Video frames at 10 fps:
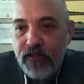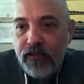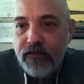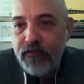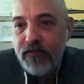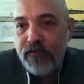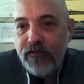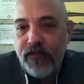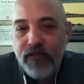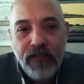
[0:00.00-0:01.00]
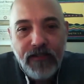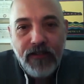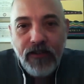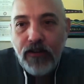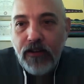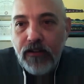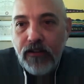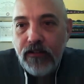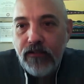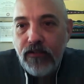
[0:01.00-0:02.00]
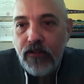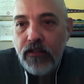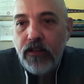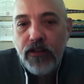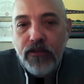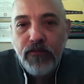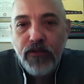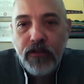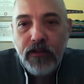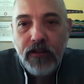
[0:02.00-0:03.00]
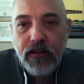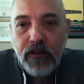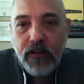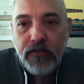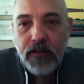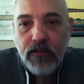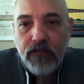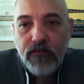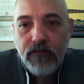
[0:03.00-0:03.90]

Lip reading: Yes. Go ahead. No, I think he's muted himself.